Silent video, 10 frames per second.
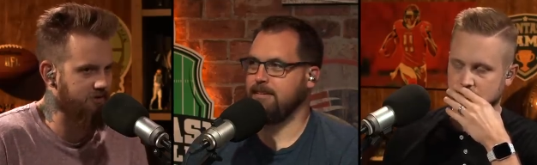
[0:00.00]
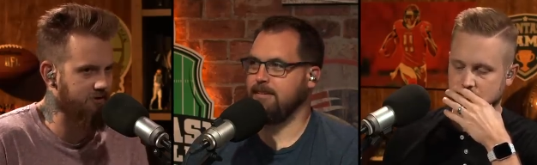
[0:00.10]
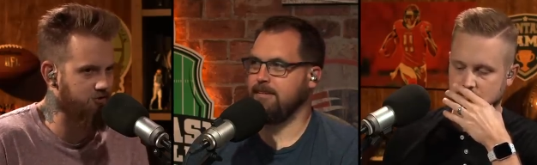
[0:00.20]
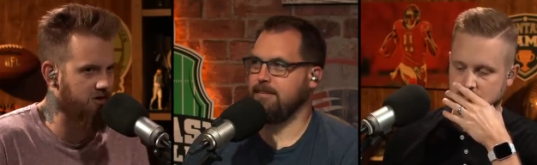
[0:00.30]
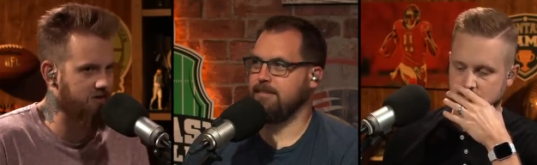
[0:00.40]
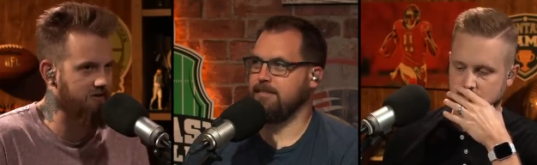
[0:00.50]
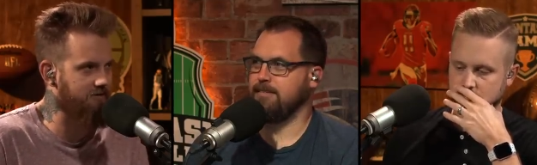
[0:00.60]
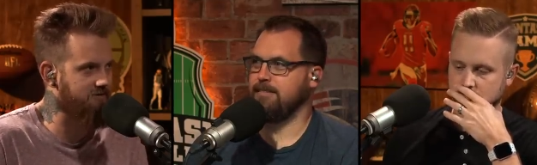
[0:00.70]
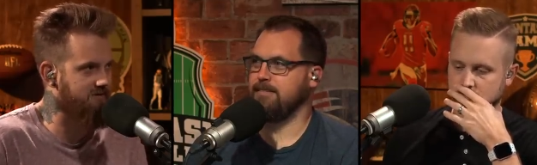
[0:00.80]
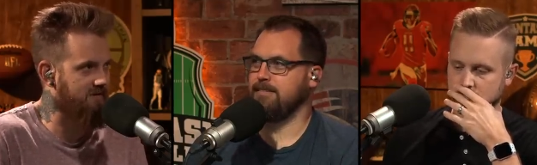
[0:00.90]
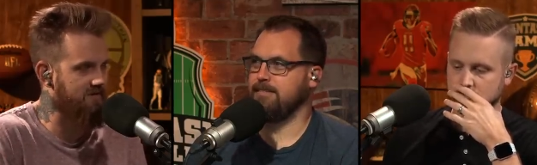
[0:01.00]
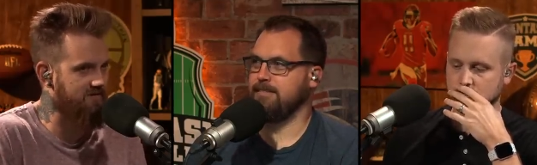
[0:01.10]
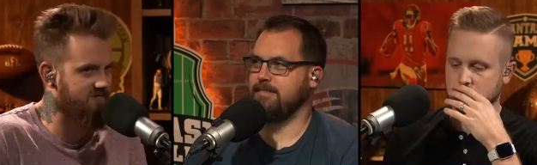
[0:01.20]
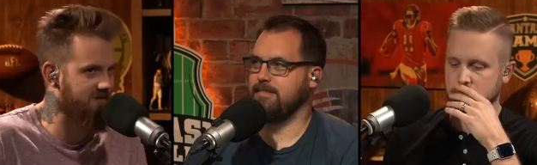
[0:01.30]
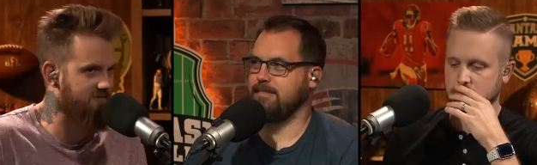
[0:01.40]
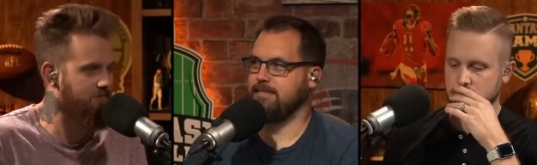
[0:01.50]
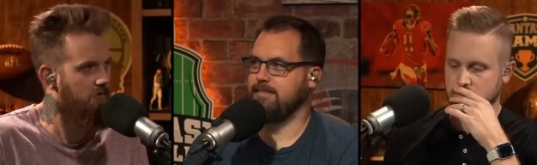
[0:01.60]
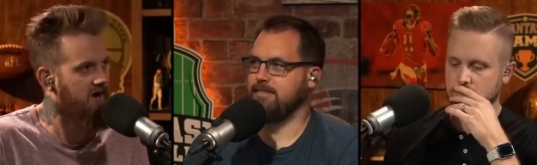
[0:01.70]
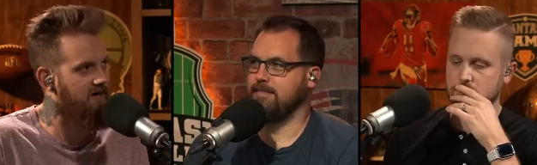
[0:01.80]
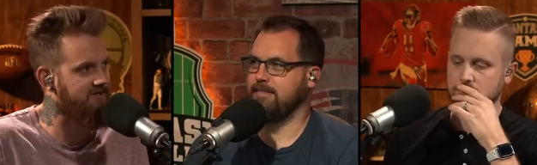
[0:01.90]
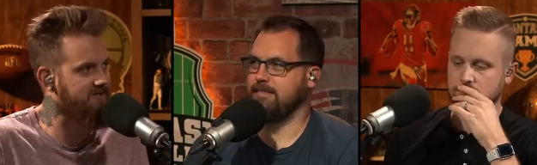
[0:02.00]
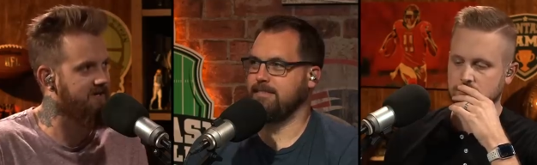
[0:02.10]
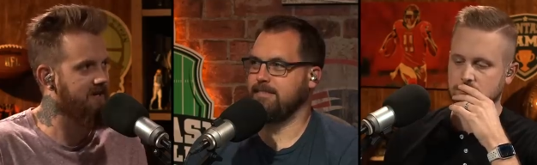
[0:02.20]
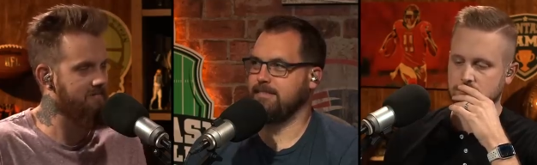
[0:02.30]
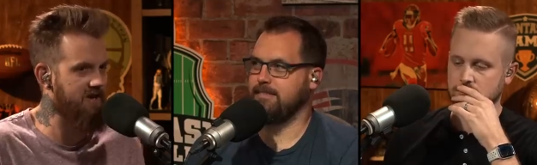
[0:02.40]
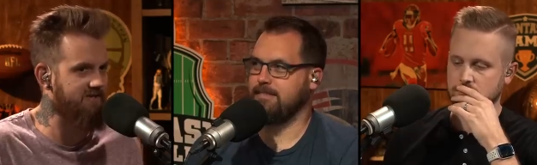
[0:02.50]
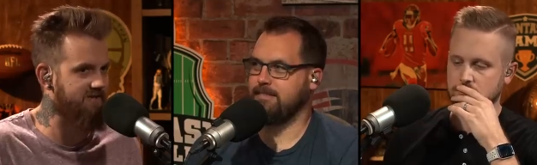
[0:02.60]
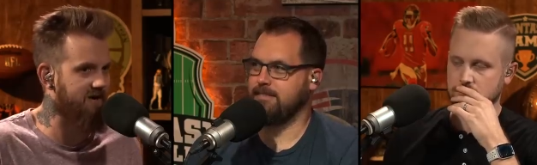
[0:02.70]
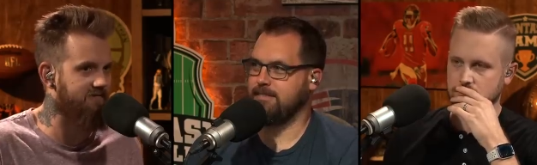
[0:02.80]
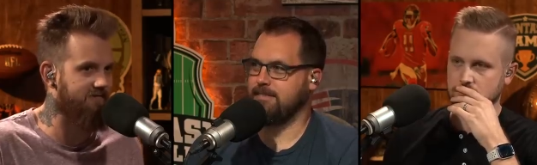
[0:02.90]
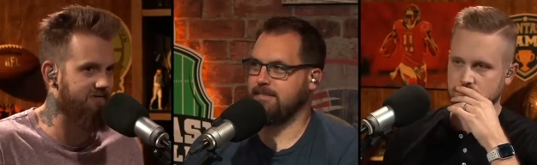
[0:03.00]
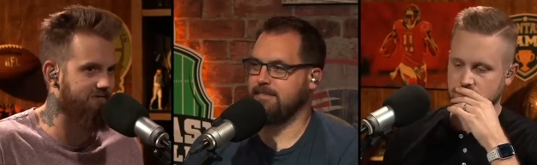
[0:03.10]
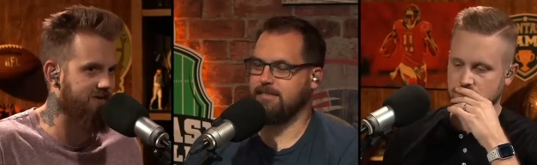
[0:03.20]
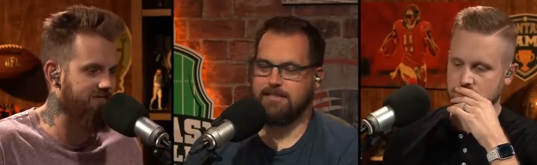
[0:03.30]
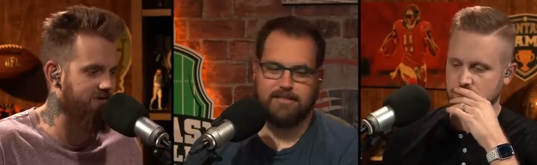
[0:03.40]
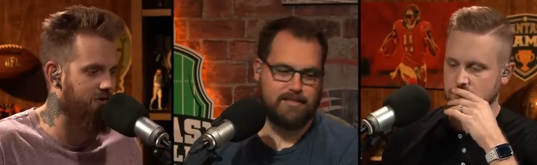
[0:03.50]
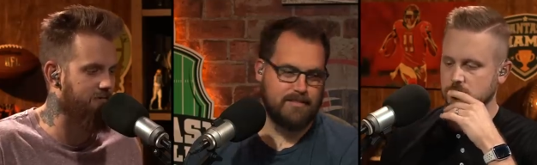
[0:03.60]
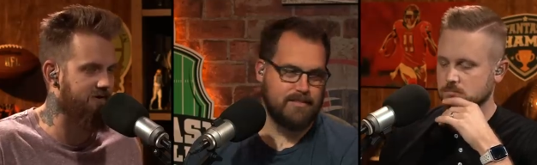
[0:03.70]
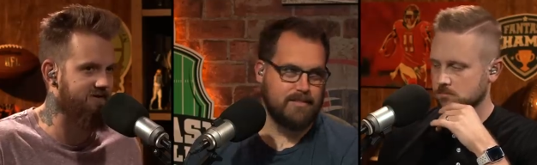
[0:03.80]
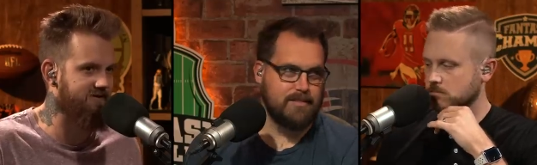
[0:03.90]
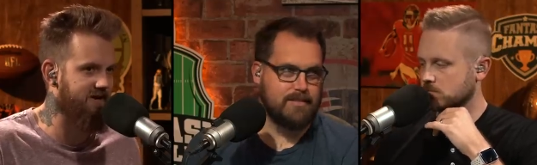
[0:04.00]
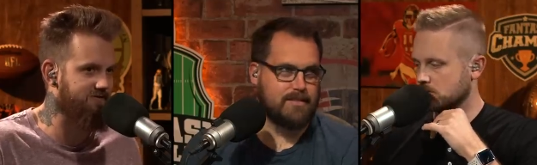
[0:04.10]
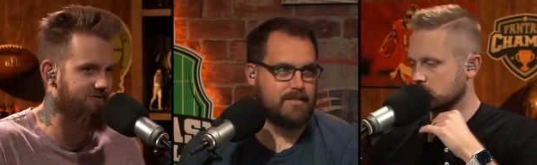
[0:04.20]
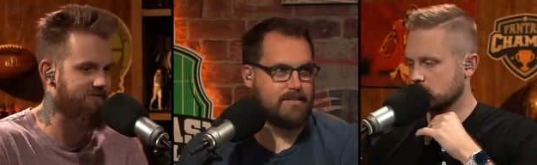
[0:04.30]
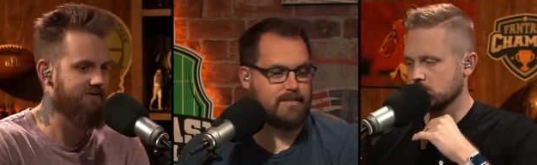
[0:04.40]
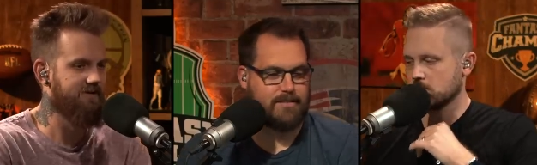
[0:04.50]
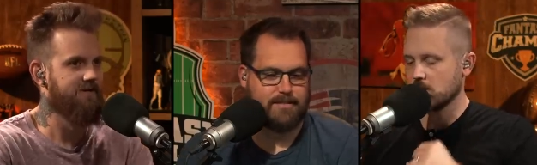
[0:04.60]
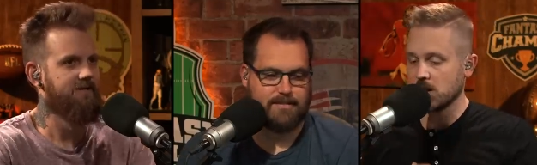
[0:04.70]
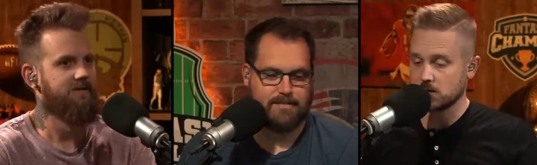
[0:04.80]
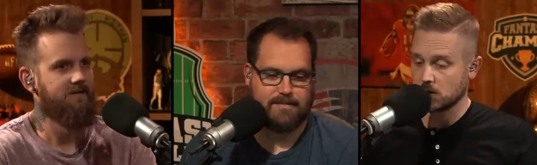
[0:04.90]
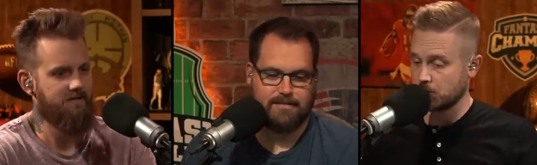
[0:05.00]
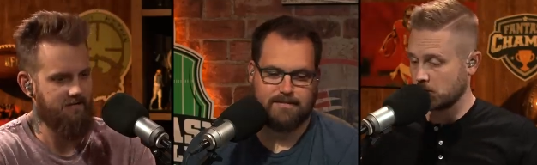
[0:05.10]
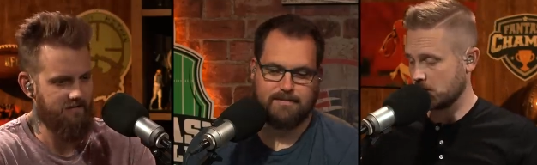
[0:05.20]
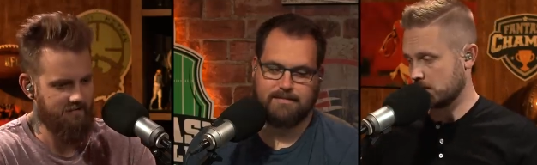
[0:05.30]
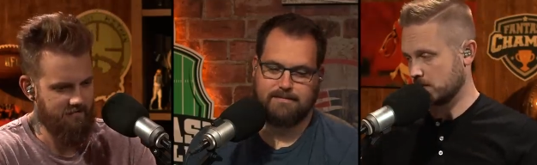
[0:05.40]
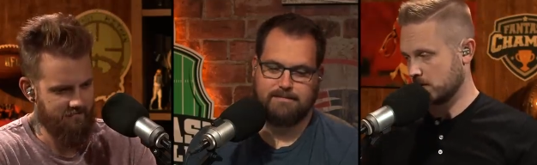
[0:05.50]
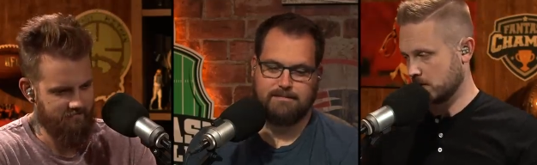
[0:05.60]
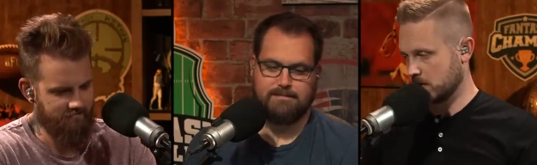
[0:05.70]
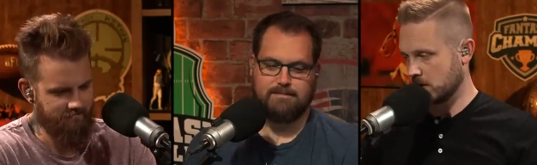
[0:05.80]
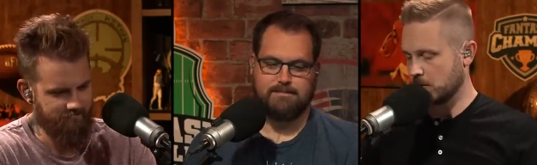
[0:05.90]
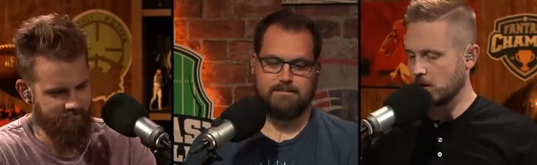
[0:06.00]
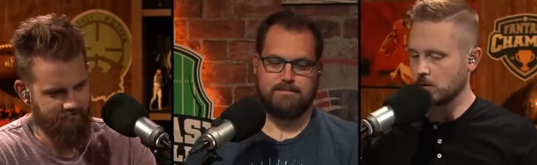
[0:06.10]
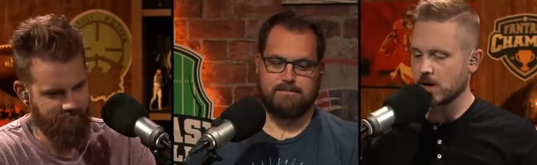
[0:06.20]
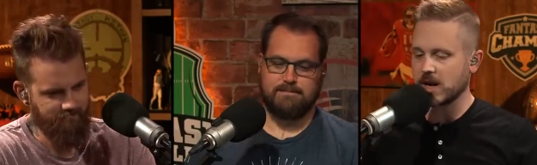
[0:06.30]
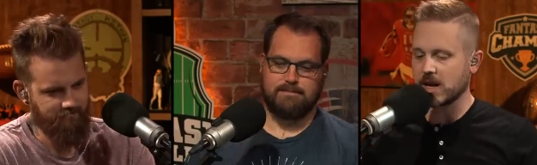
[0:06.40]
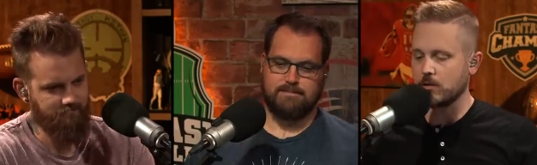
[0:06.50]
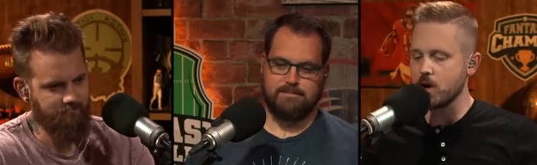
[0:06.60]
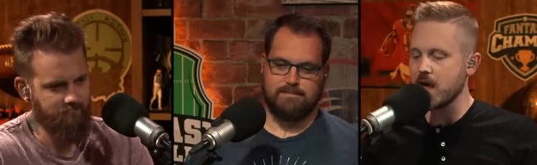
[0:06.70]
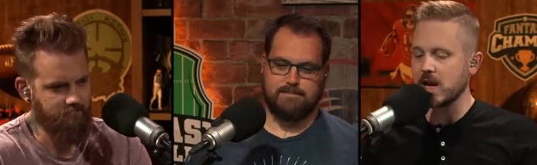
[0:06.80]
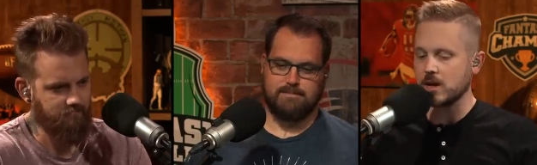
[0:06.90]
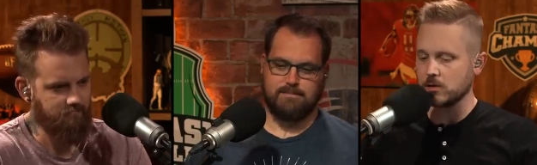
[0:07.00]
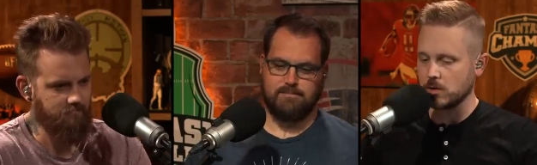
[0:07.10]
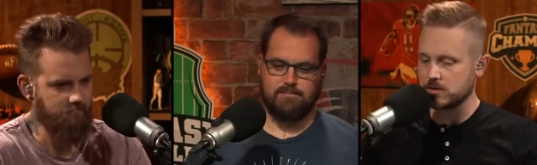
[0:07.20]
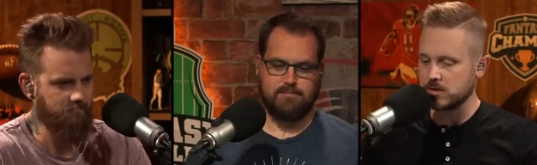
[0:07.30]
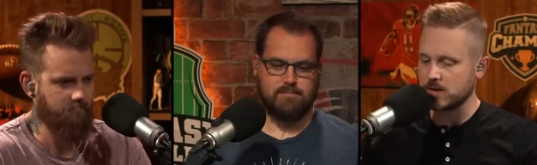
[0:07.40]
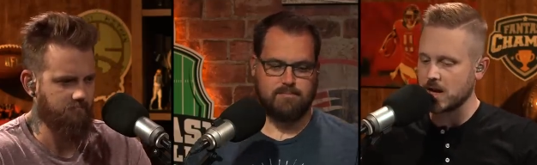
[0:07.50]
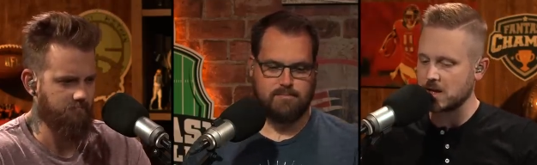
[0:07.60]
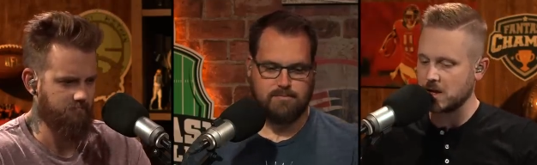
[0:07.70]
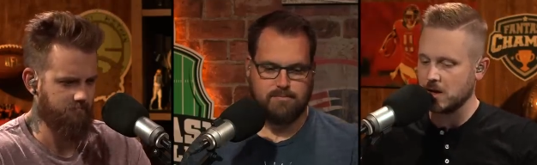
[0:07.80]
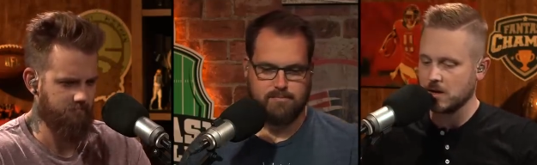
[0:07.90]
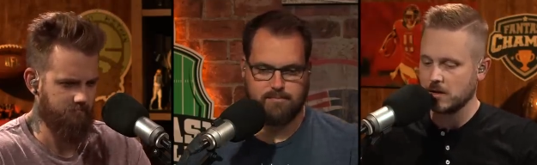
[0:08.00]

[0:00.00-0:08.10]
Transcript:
Speaker 1: going to draw a conclusion that this team is washed based off of the of the opening schedule. Yeah, that's a good point. It's a good
Speaker 2: point. We're going to get right into it today.